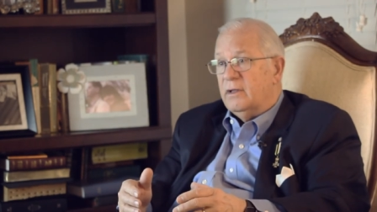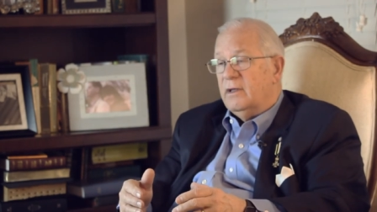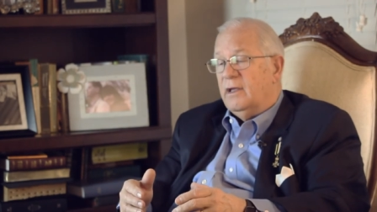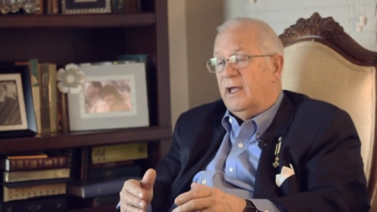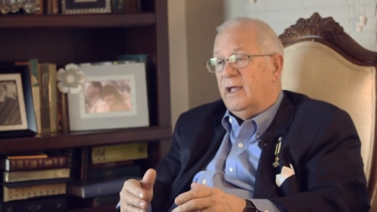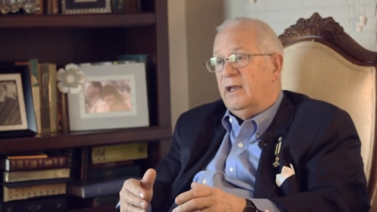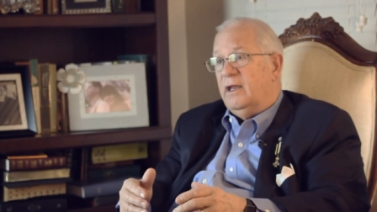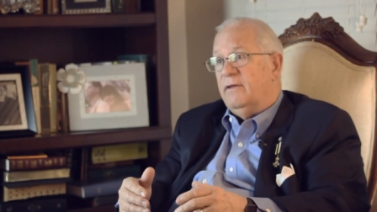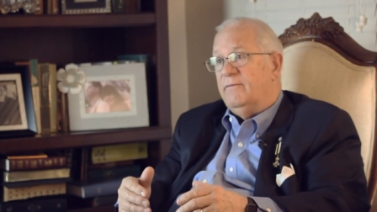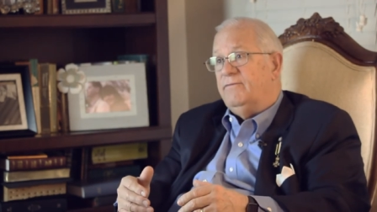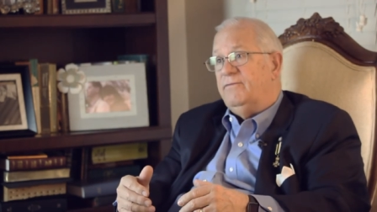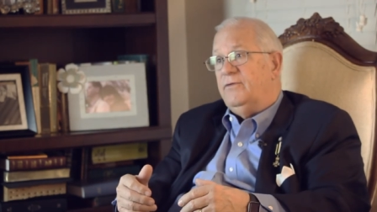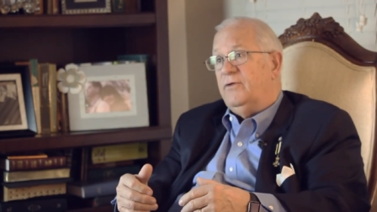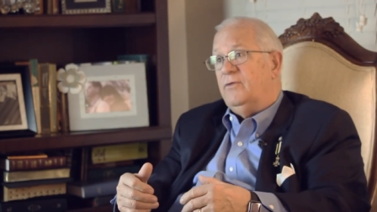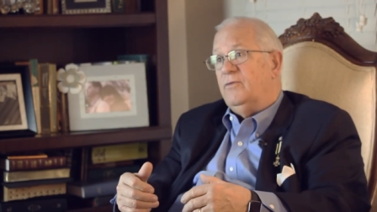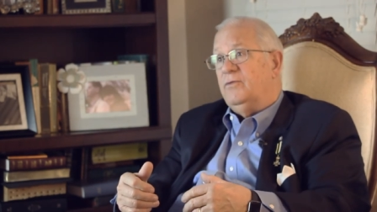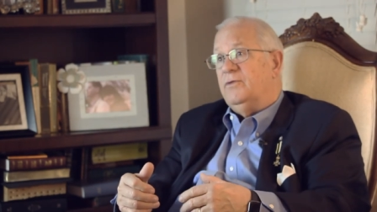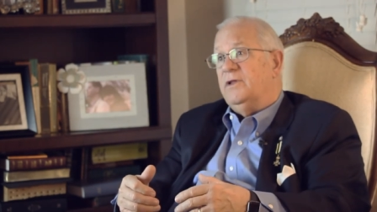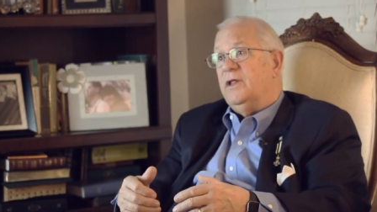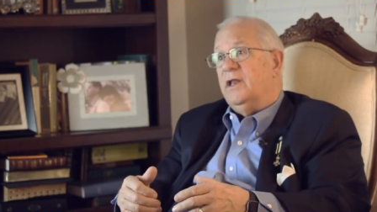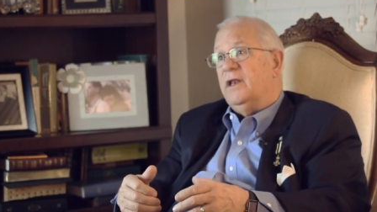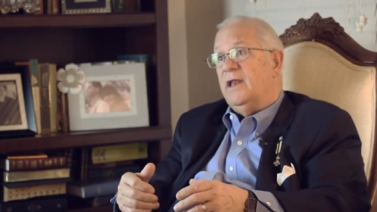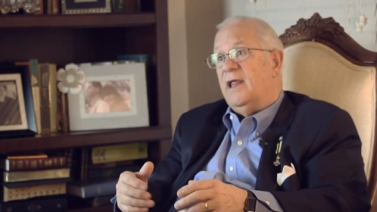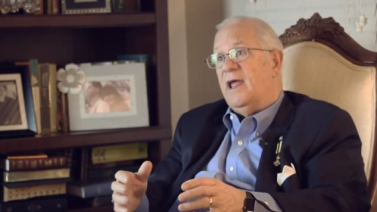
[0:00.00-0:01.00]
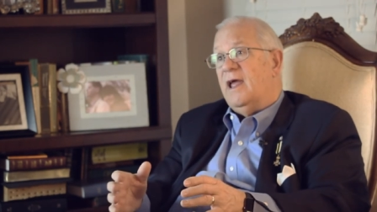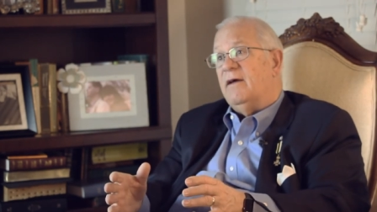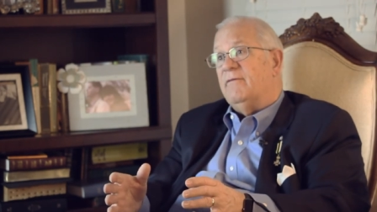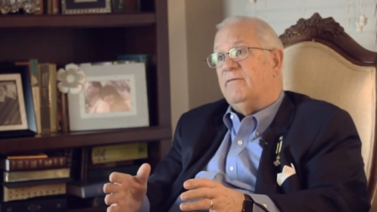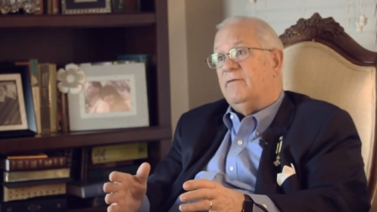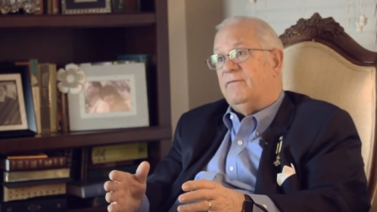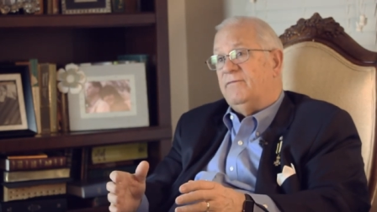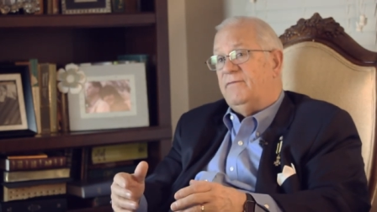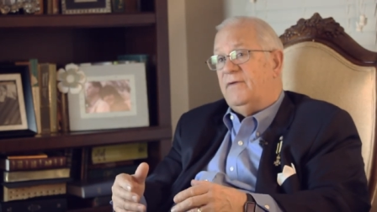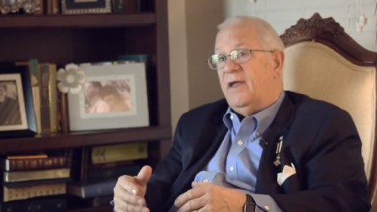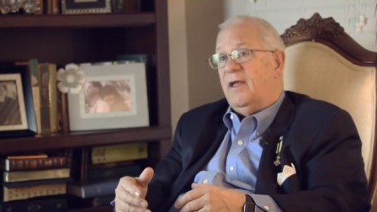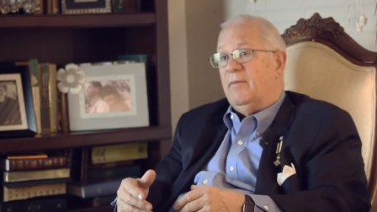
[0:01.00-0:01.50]
and if you didn't have
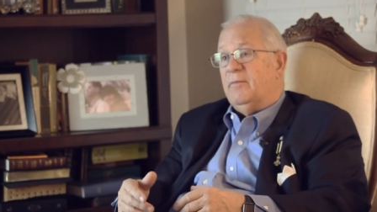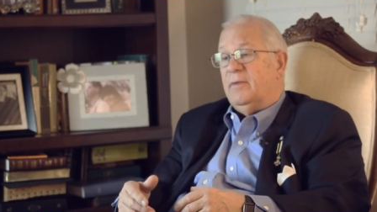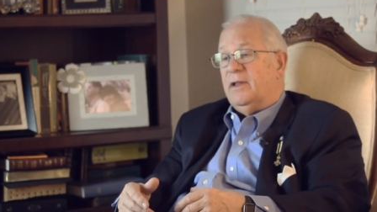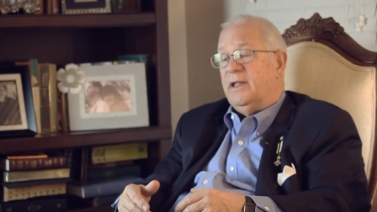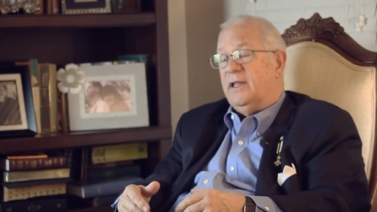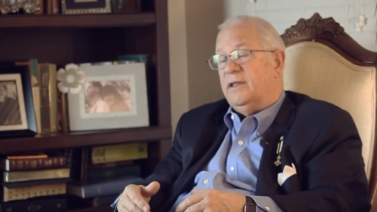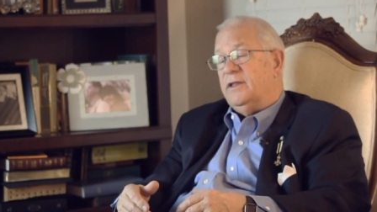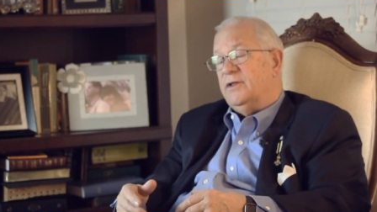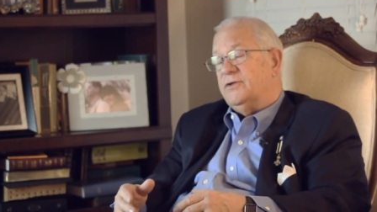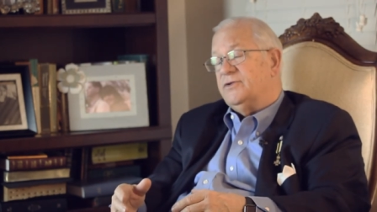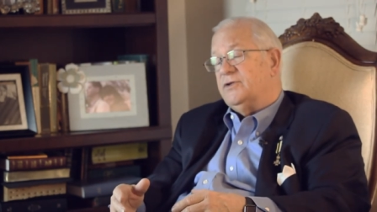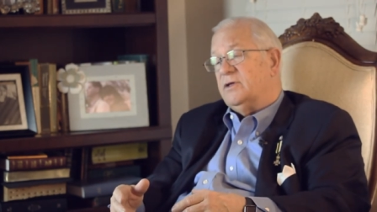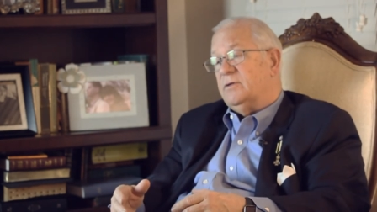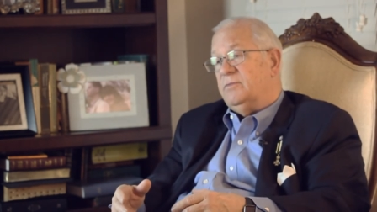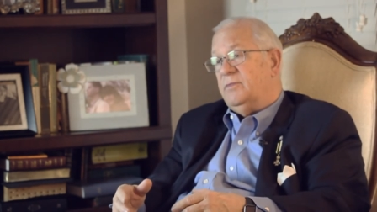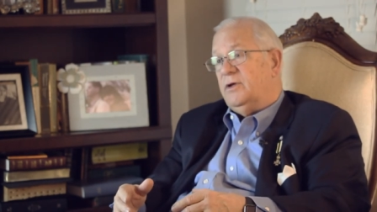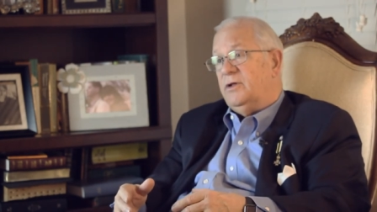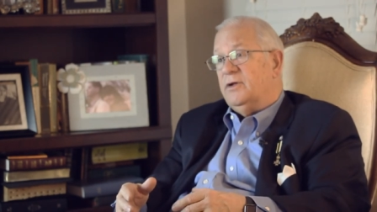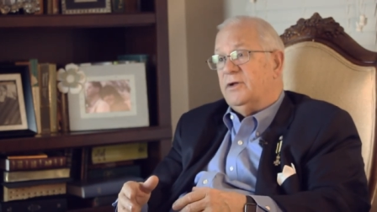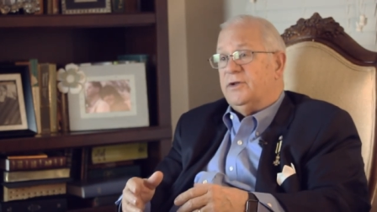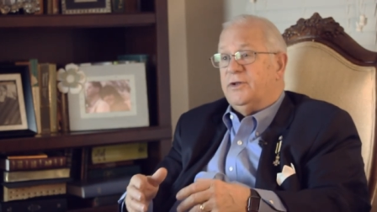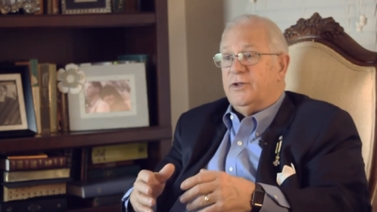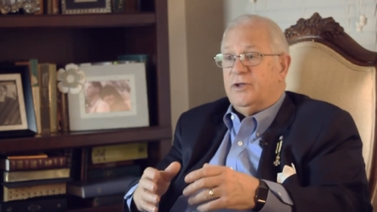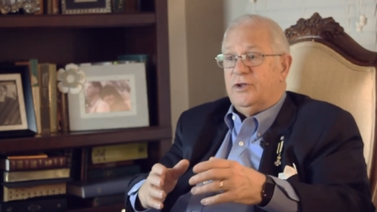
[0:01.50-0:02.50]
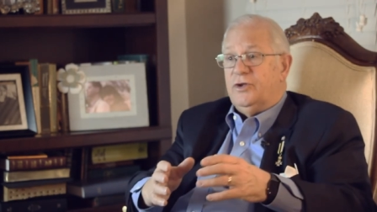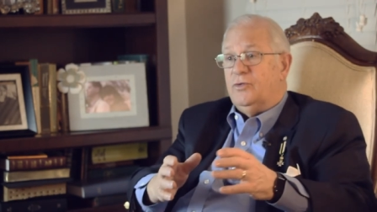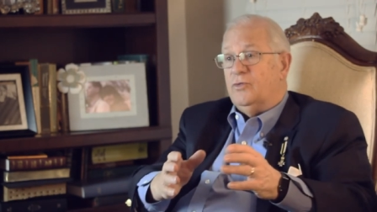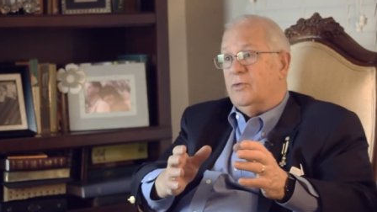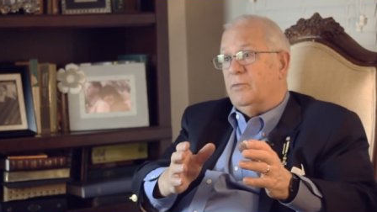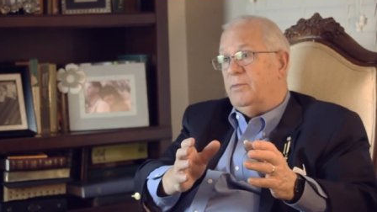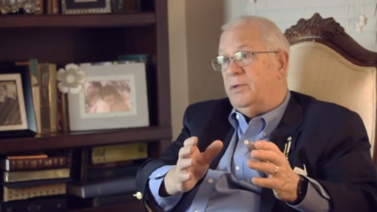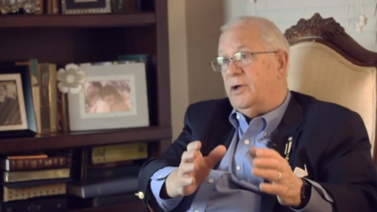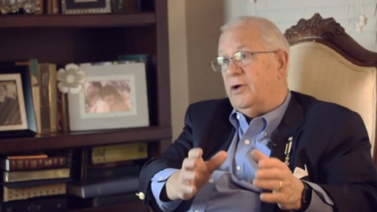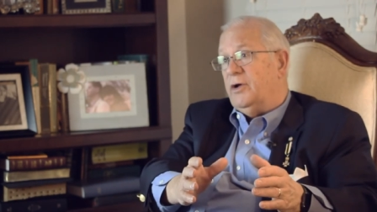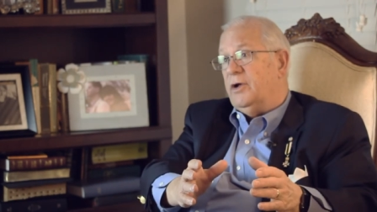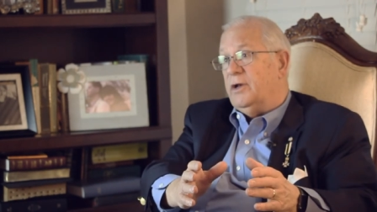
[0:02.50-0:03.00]
a family in this community, you were
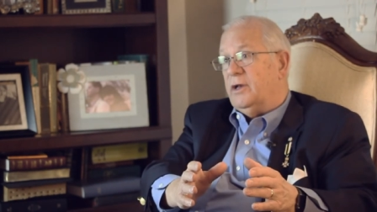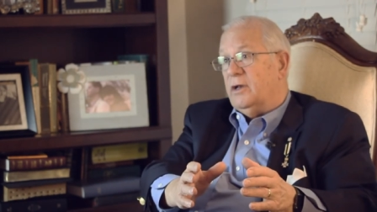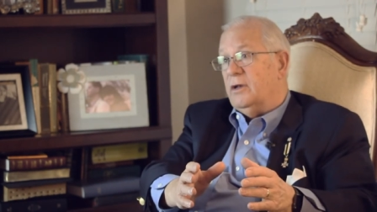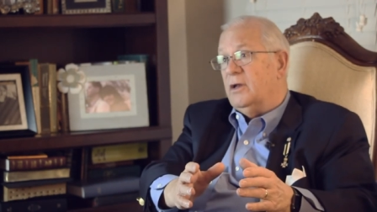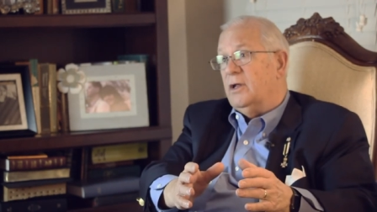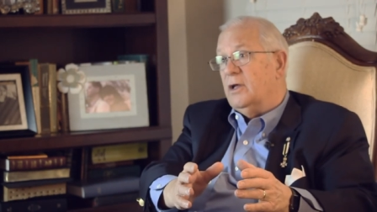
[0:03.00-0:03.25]
buried in